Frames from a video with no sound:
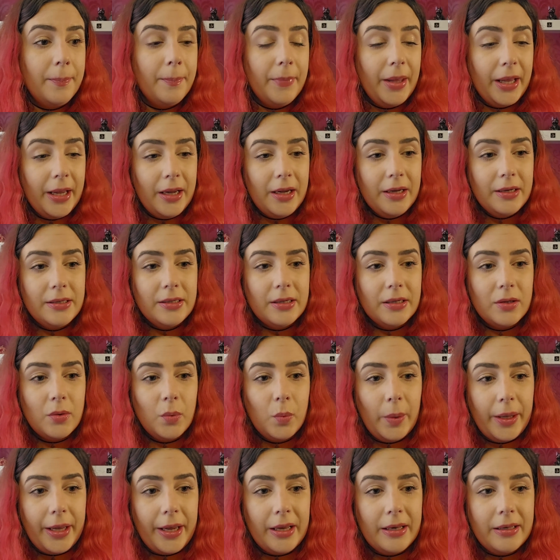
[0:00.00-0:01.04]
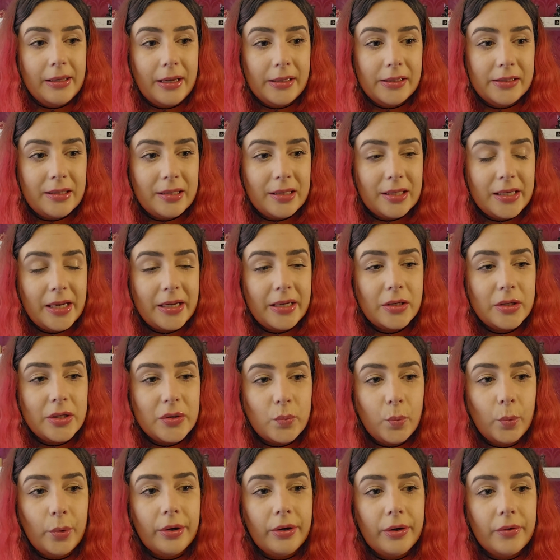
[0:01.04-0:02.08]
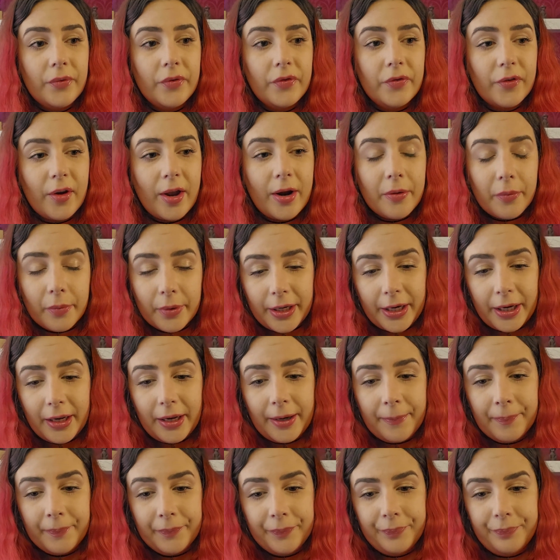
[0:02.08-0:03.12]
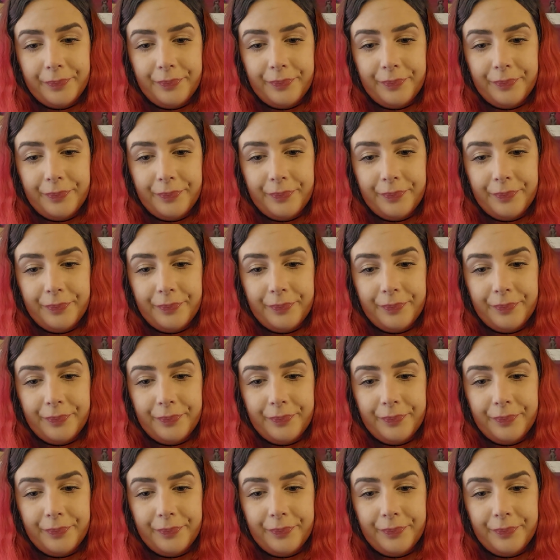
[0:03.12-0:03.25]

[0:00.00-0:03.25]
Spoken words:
made in a way that things were very